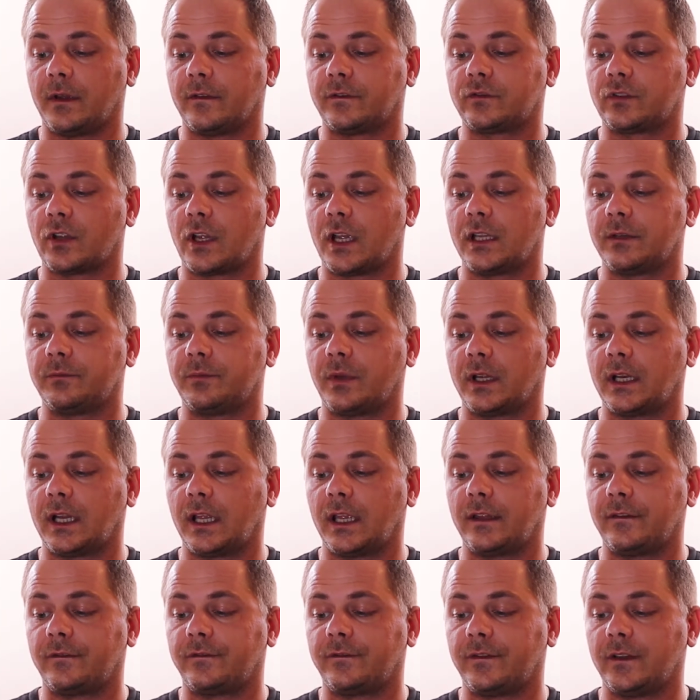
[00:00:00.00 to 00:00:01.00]
I've tried, but
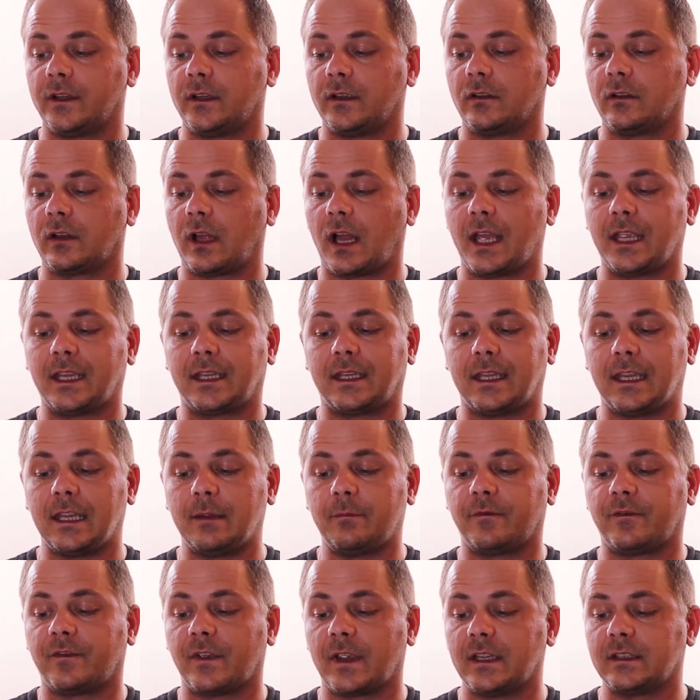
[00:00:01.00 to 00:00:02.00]
I feel I
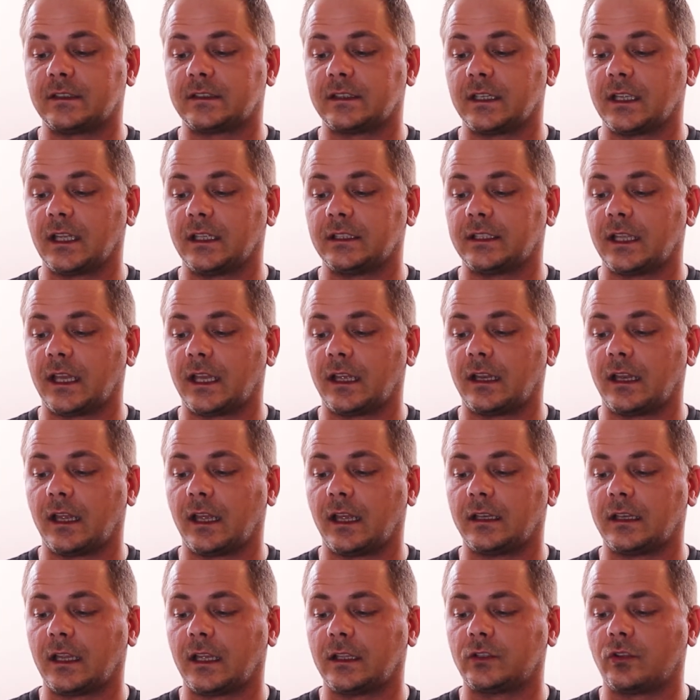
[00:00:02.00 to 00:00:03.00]
keep facing a dead end.